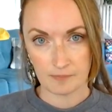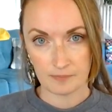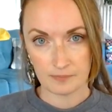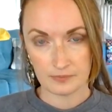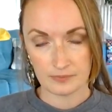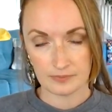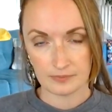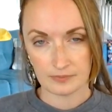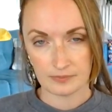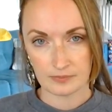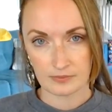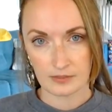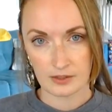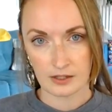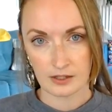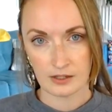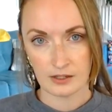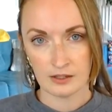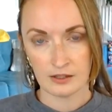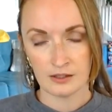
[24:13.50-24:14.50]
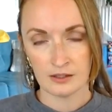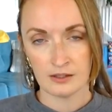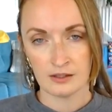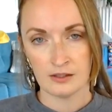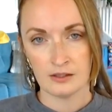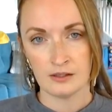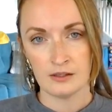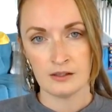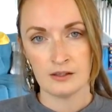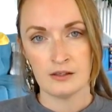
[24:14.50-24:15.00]

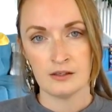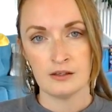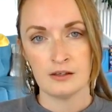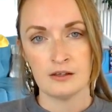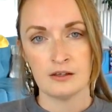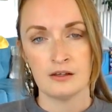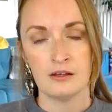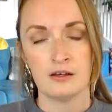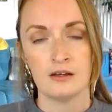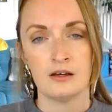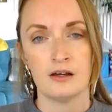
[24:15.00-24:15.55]
No one is speaking in this clip.